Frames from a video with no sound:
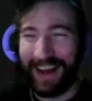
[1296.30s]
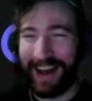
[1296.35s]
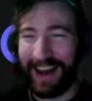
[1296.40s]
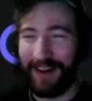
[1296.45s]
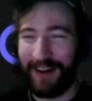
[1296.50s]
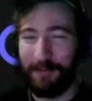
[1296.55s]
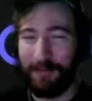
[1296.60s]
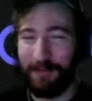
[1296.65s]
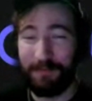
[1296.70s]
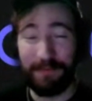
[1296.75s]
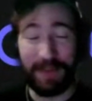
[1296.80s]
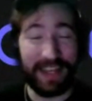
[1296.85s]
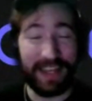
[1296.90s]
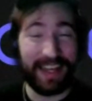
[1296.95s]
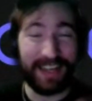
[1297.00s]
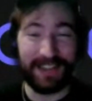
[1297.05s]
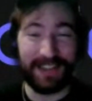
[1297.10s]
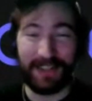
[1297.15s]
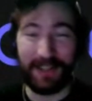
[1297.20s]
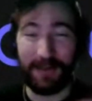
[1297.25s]
But
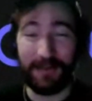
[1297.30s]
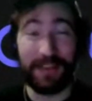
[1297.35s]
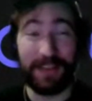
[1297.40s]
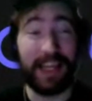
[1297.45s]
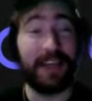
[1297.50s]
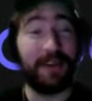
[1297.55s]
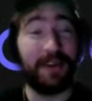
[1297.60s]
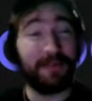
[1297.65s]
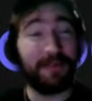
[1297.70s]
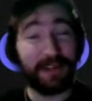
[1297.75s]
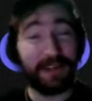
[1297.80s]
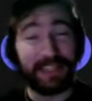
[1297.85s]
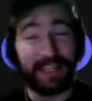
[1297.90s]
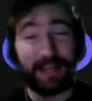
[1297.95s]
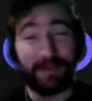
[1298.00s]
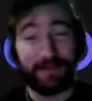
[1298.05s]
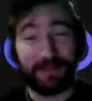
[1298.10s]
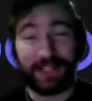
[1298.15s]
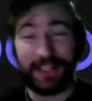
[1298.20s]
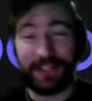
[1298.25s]
yeah, so thank you for your
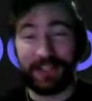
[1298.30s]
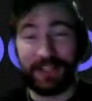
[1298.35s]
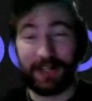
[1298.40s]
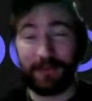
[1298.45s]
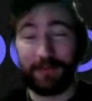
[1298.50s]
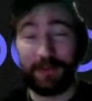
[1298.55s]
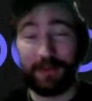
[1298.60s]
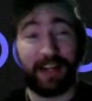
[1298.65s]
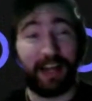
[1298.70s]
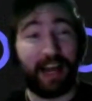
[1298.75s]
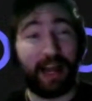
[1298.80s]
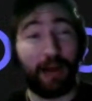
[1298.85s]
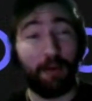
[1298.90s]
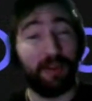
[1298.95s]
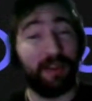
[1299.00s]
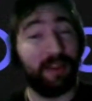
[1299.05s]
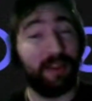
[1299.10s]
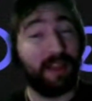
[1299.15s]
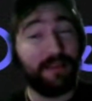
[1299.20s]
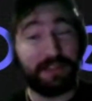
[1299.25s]
time today, gentlemen. I
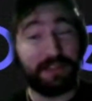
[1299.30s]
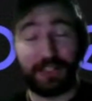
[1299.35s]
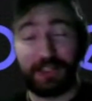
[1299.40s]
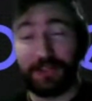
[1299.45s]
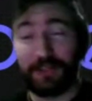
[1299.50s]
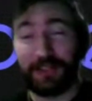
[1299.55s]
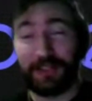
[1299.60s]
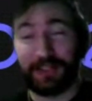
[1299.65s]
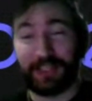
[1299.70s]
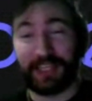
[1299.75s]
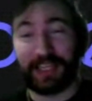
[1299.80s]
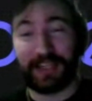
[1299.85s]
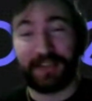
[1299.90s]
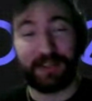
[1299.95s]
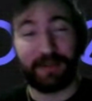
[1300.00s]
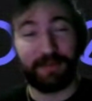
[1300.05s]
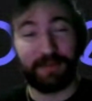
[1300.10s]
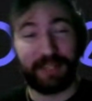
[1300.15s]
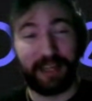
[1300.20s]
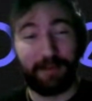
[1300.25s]
would love to do this
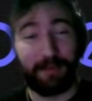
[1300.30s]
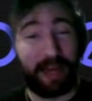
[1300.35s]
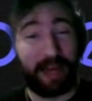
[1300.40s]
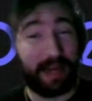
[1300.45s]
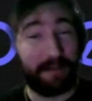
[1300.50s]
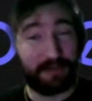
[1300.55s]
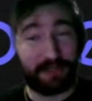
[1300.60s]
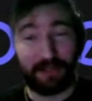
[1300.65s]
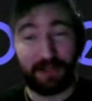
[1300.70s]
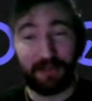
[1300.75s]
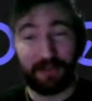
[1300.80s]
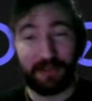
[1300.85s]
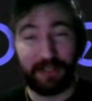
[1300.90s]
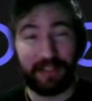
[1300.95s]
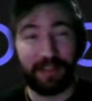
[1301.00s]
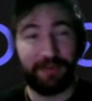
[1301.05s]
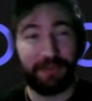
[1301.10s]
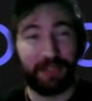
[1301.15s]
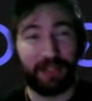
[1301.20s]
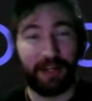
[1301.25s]
again sometime.
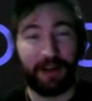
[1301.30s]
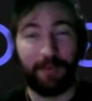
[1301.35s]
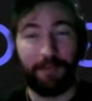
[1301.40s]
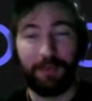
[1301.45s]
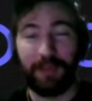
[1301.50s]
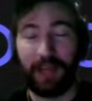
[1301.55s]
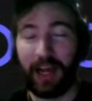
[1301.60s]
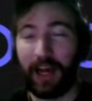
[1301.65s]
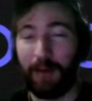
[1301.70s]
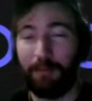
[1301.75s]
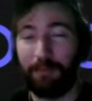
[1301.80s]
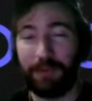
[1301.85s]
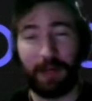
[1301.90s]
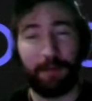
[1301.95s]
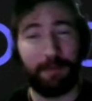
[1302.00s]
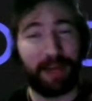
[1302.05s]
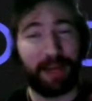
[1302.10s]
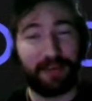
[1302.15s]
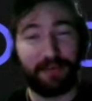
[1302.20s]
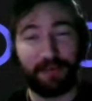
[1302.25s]
Absolutely.
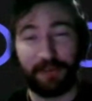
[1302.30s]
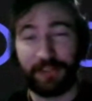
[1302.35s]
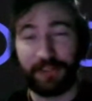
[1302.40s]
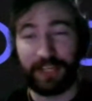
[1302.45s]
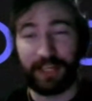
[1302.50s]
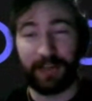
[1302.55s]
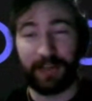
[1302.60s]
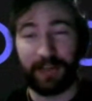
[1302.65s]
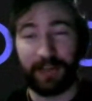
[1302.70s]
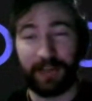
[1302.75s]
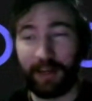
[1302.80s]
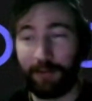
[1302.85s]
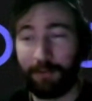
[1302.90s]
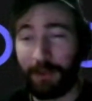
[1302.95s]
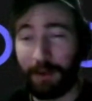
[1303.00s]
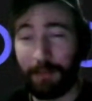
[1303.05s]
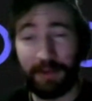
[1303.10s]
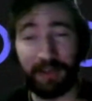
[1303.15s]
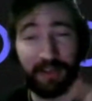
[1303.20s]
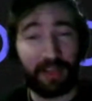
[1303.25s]
Come back for a second
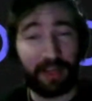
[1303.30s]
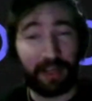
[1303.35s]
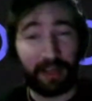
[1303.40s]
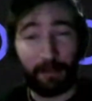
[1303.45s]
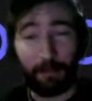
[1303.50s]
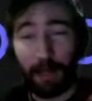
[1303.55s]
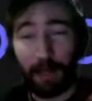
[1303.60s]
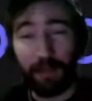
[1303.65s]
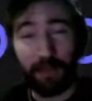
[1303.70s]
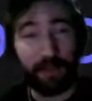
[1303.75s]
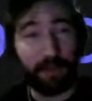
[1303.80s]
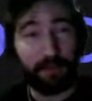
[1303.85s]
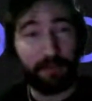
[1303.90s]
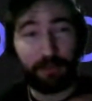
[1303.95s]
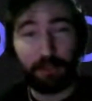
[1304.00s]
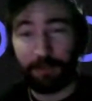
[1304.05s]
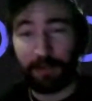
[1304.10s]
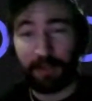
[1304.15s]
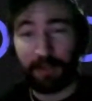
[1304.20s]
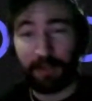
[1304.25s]
round, maybe in like a month,
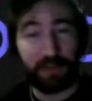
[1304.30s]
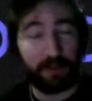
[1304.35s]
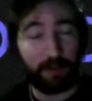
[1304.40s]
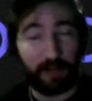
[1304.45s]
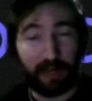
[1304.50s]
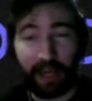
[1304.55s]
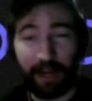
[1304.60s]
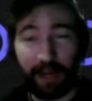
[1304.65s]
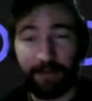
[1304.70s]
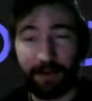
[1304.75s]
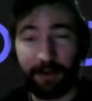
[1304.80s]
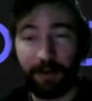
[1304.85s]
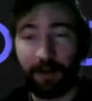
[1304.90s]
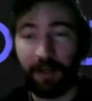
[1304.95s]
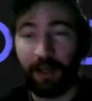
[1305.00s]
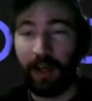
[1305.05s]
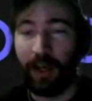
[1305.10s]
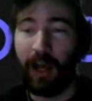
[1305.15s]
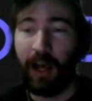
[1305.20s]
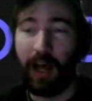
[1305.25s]
2 months, what have
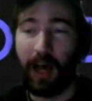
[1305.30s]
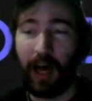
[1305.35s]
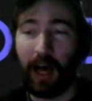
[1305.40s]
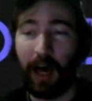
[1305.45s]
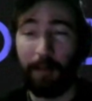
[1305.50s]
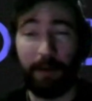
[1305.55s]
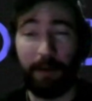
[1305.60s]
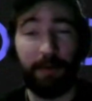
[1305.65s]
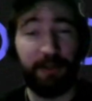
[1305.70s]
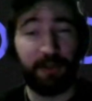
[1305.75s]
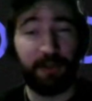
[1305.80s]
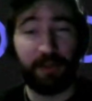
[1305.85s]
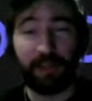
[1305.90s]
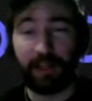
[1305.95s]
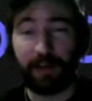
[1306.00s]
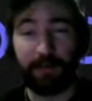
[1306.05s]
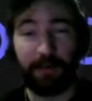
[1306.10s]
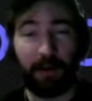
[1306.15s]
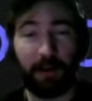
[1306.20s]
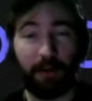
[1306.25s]
you. Maybe do
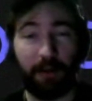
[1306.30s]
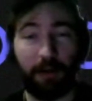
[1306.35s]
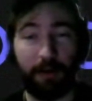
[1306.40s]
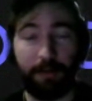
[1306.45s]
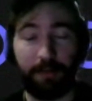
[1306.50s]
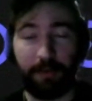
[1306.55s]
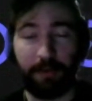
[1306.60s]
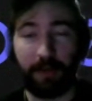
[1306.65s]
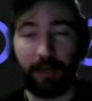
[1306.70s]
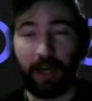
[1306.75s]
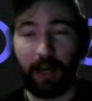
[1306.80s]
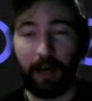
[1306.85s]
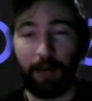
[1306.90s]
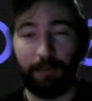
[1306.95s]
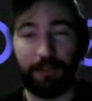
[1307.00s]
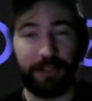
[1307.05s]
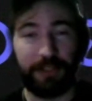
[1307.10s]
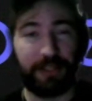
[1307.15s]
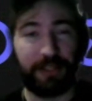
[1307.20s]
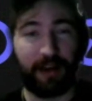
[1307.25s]
like a follow-up,
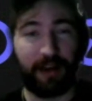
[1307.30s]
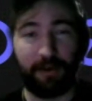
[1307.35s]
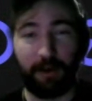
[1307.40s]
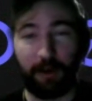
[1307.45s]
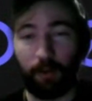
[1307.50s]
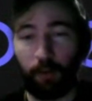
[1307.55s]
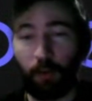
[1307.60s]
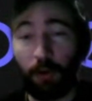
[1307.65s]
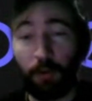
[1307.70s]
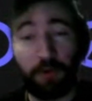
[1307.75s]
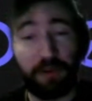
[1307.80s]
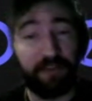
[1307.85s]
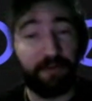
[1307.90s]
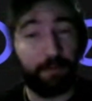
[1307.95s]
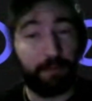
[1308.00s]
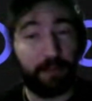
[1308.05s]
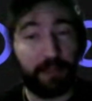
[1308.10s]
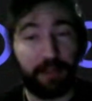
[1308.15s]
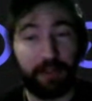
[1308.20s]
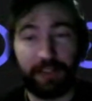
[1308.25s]
just kind of on what
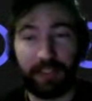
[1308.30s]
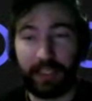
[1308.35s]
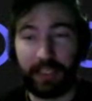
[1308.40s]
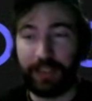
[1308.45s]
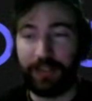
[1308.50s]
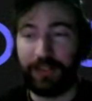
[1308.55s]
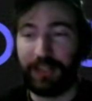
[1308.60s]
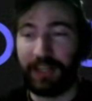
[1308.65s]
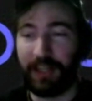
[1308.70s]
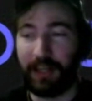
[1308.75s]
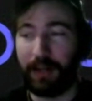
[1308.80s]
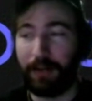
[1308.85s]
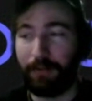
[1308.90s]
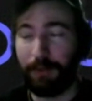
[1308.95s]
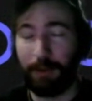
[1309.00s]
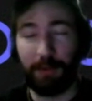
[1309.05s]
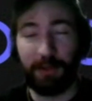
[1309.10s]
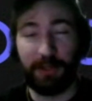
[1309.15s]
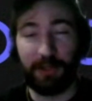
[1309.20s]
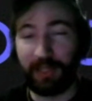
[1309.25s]
we've built, and
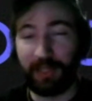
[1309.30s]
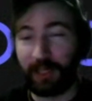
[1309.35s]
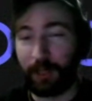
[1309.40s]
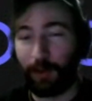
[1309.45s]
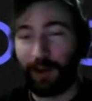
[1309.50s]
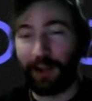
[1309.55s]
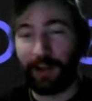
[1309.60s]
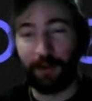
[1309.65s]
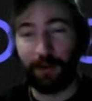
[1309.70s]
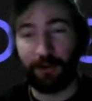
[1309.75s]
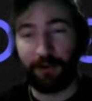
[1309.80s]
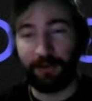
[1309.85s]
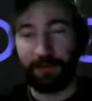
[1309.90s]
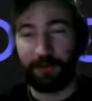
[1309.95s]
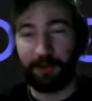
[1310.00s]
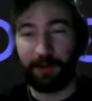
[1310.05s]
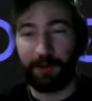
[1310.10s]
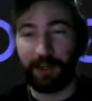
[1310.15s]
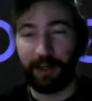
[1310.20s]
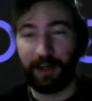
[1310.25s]
maybe do like a regular
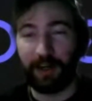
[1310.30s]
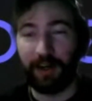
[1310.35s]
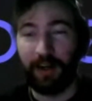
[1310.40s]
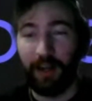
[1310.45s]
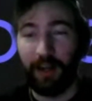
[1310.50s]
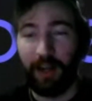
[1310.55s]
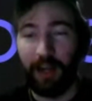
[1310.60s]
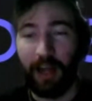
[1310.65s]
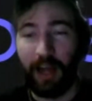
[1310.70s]
review here.